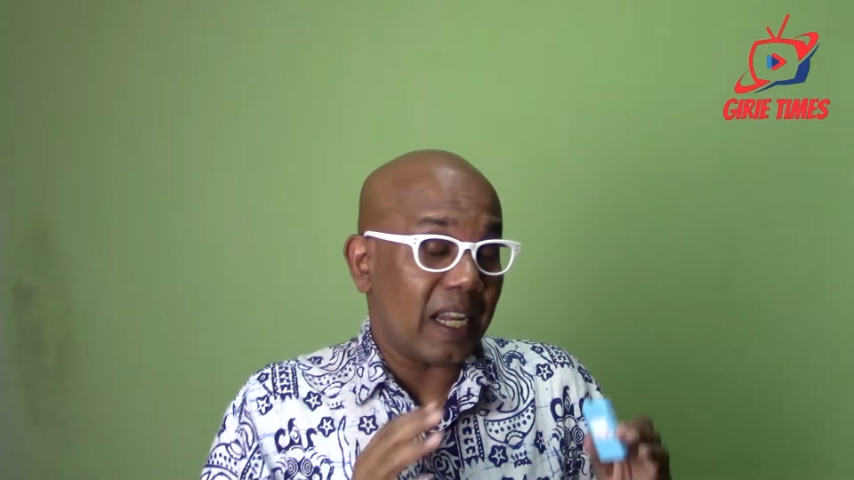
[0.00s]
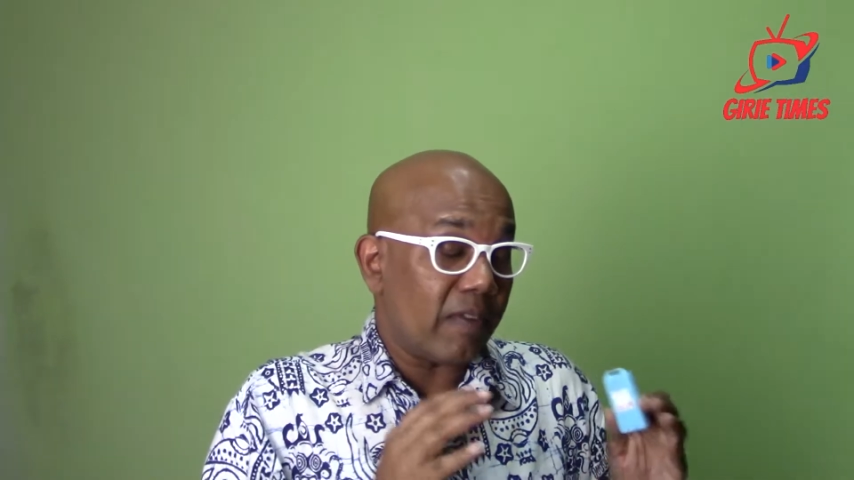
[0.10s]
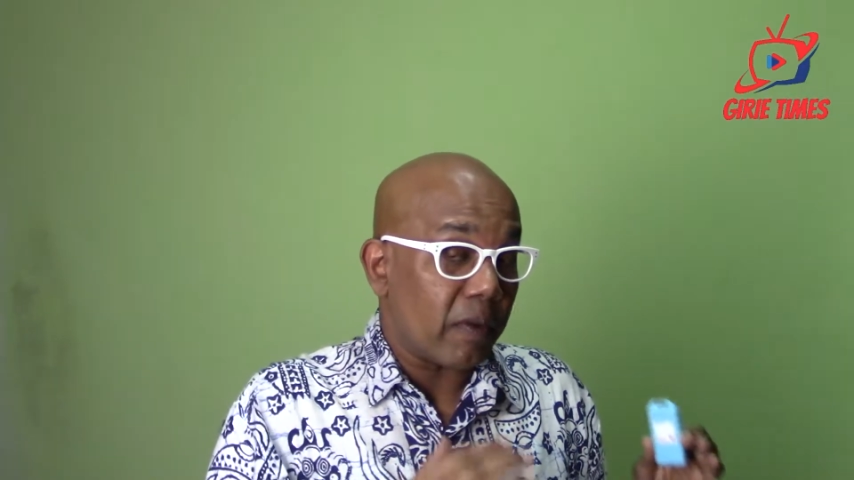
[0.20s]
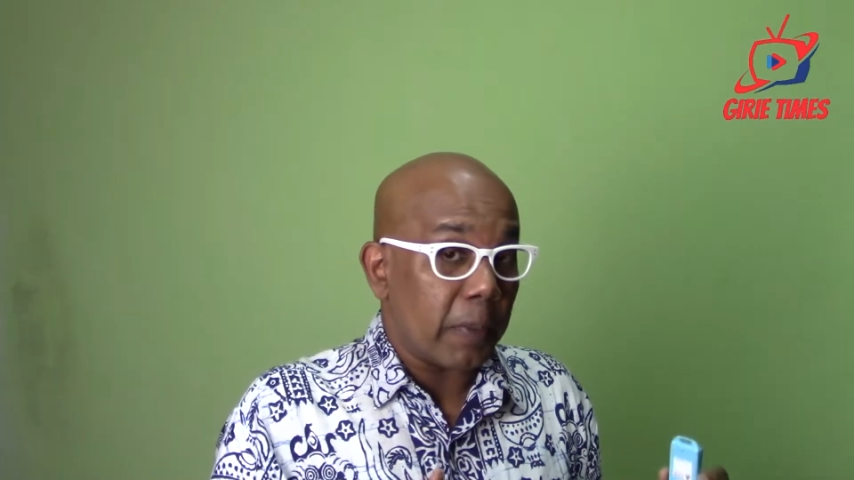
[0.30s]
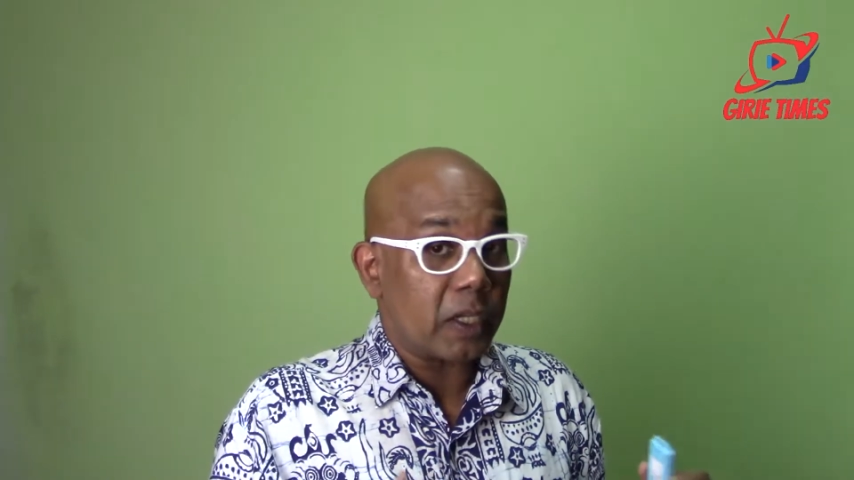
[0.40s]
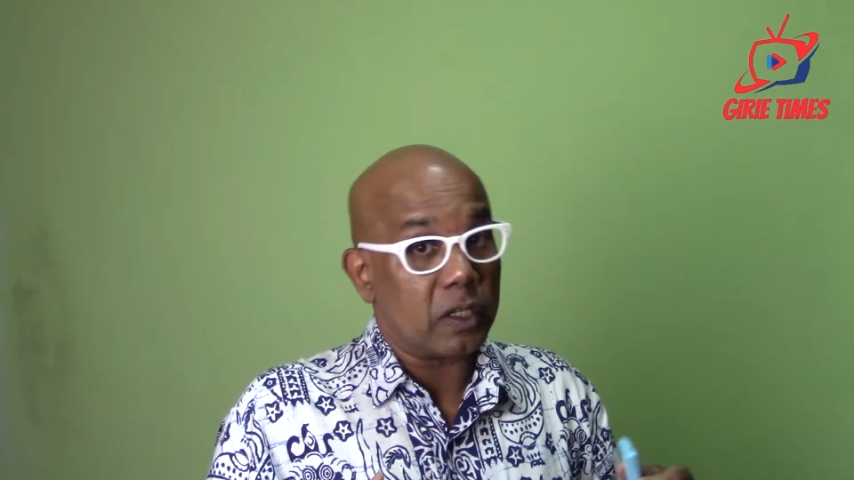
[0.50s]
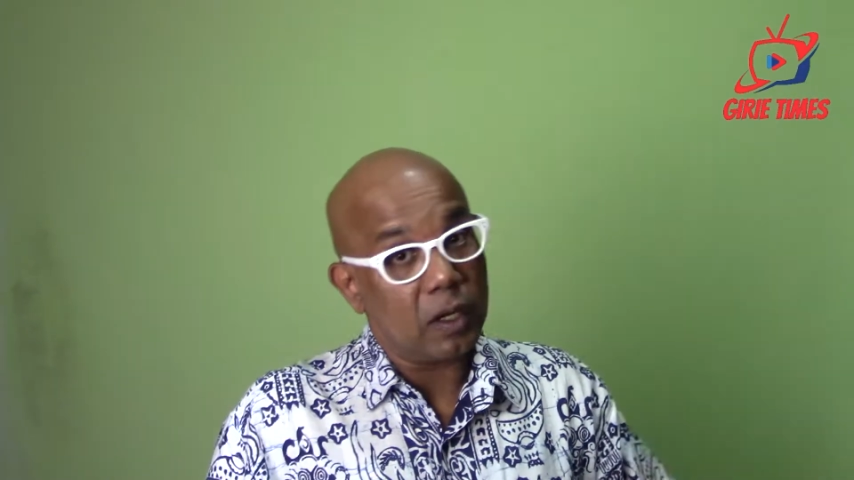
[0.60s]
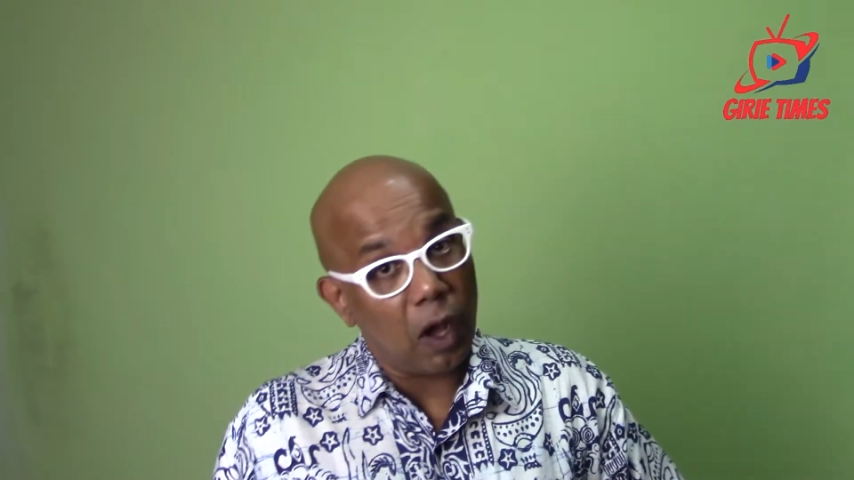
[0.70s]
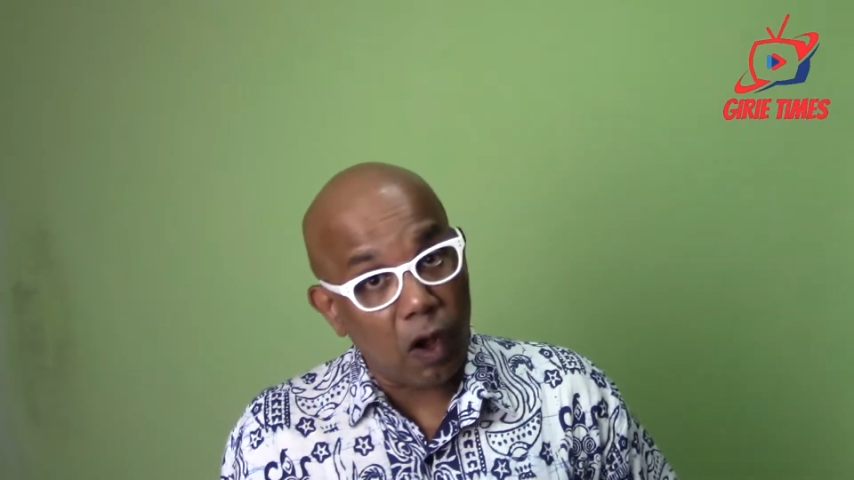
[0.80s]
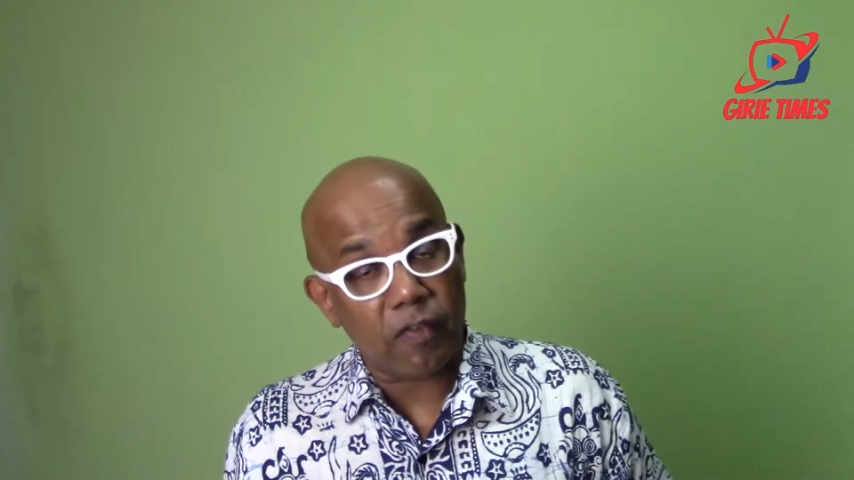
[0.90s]

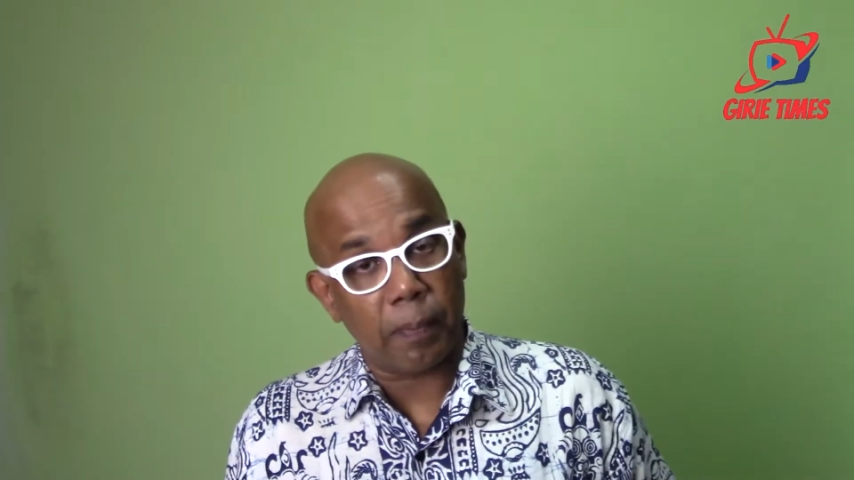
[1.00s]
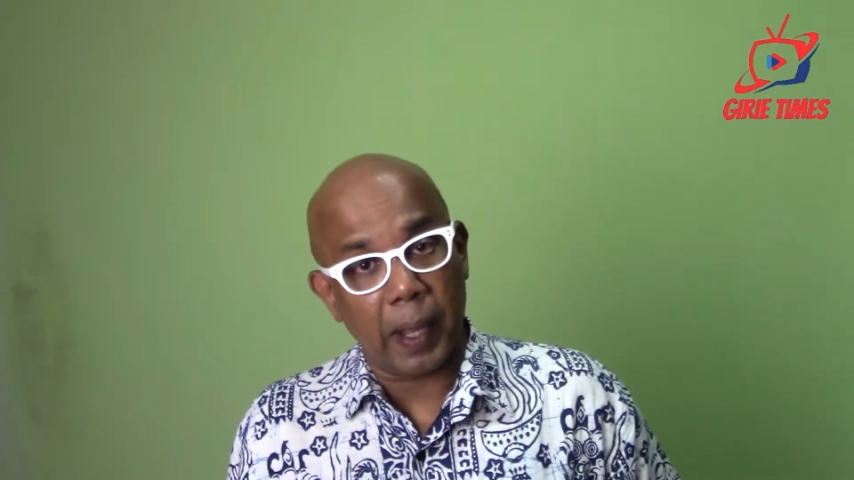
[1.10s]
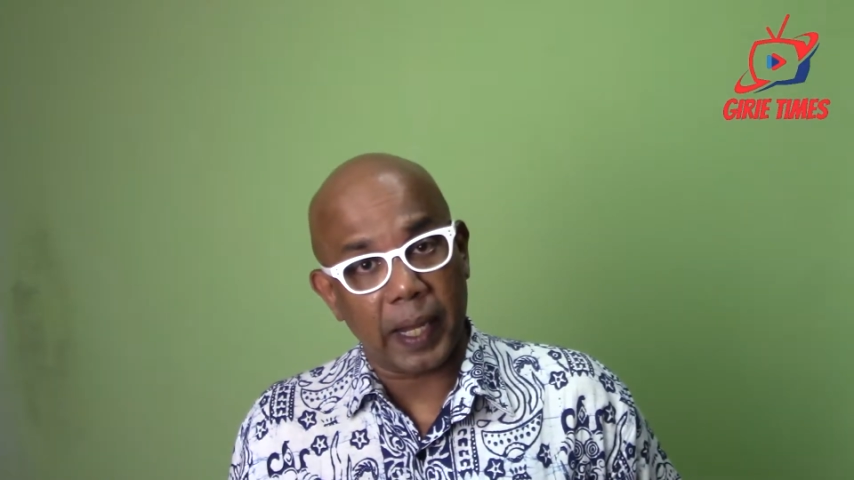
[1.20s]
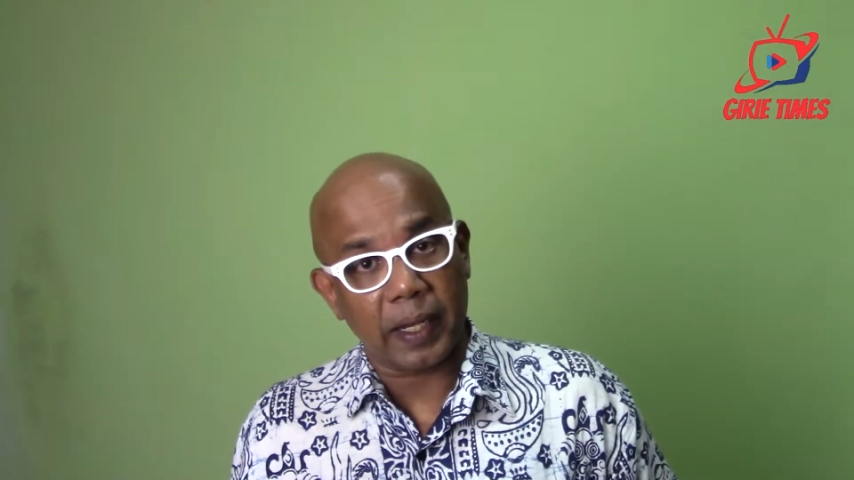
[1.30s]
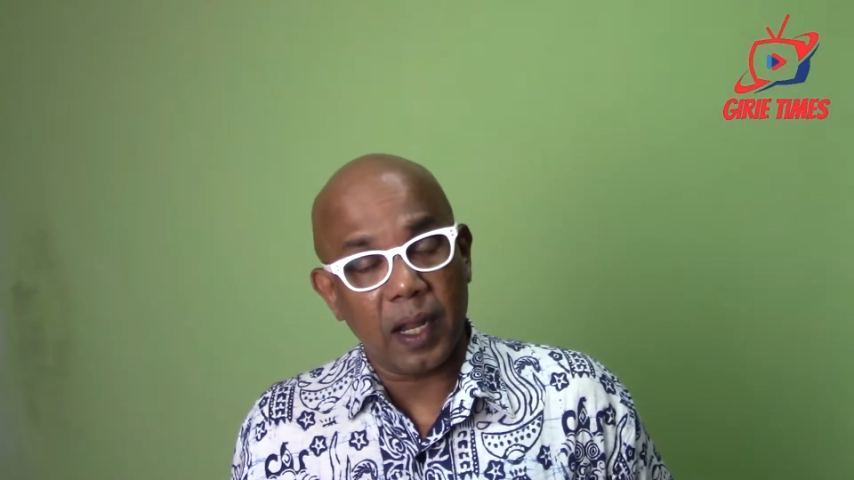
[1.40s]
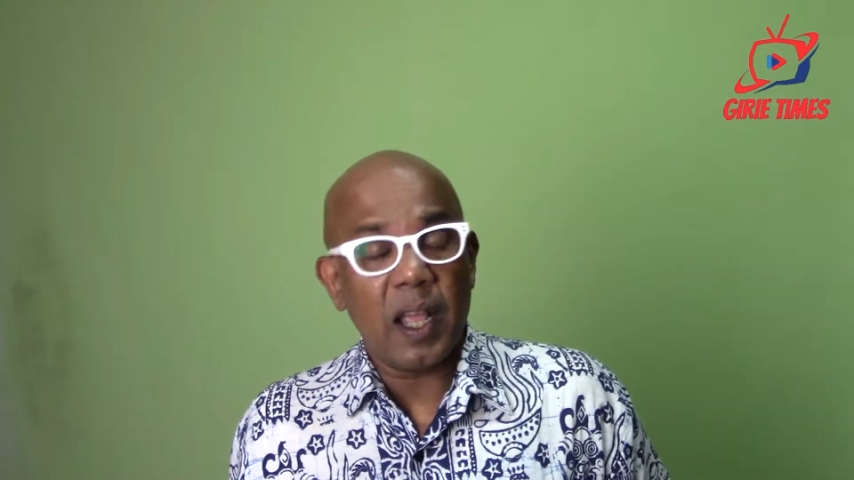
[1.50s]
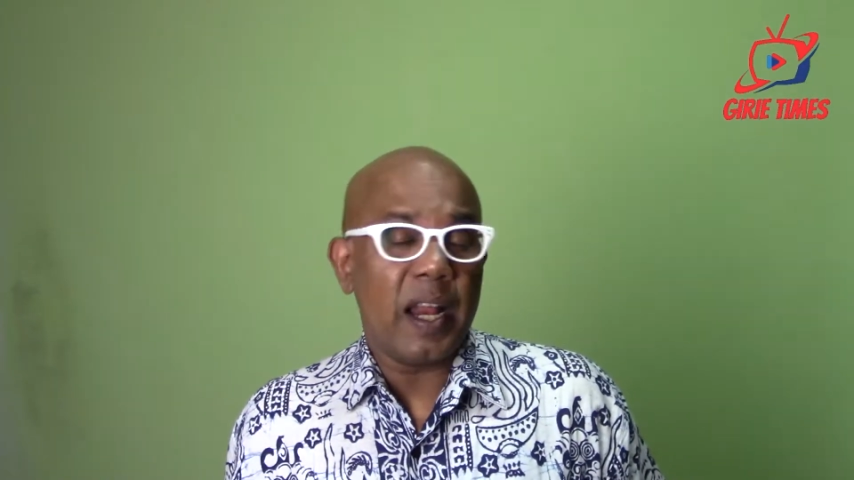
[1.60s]
information of mine.